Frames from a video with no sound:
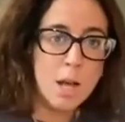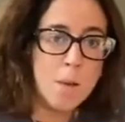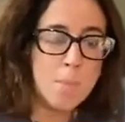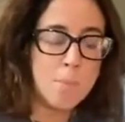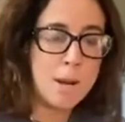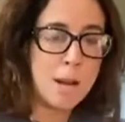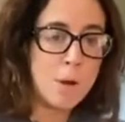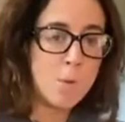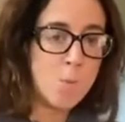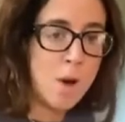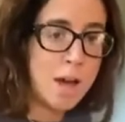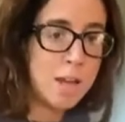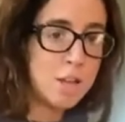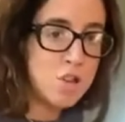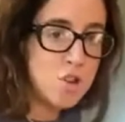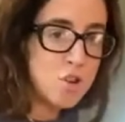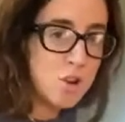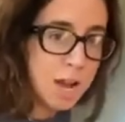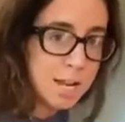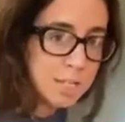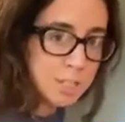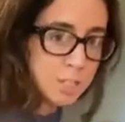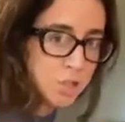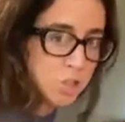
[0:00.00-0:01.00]
But I want you
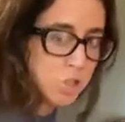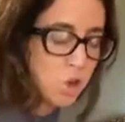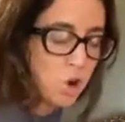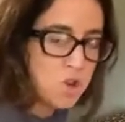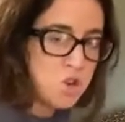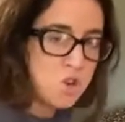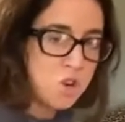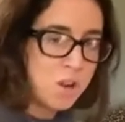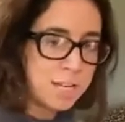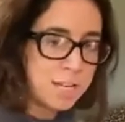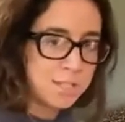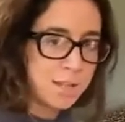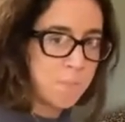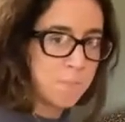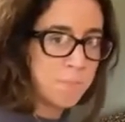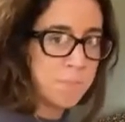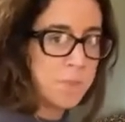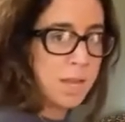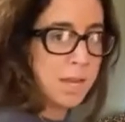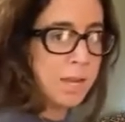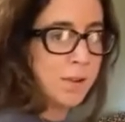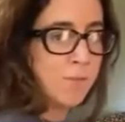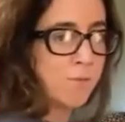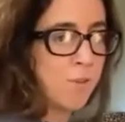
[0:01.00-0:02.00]
guys to show you guys
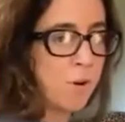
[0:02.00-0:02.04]
something